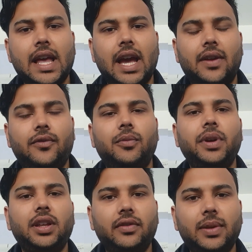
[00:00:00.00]
and for
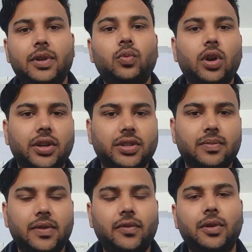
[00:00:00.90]
many of them it works,
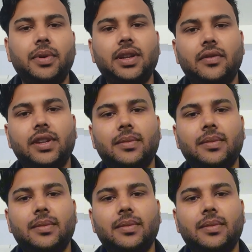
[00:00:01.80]
but for many of